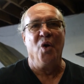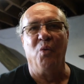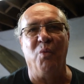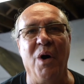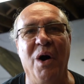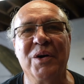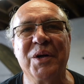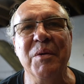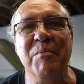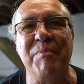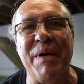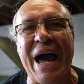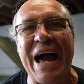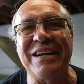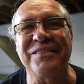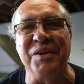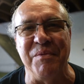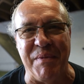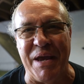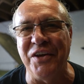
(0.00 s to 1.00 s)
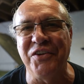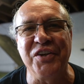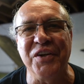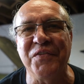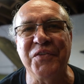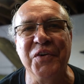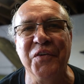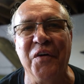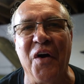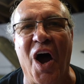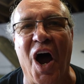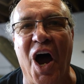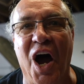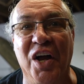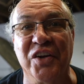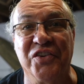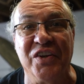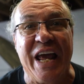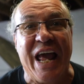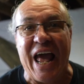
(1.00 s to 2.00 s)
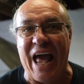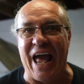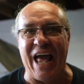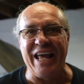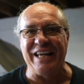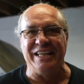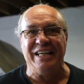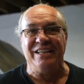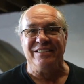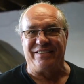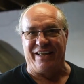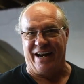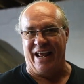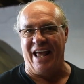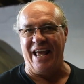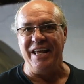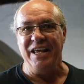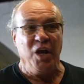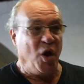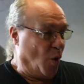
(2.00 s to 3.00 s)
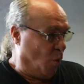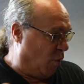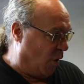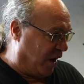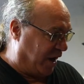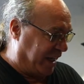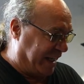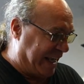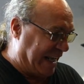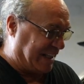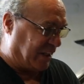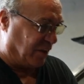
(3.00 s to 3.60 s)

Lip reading: Welcome back to Makeshift Garage. Hey, today we're gonna get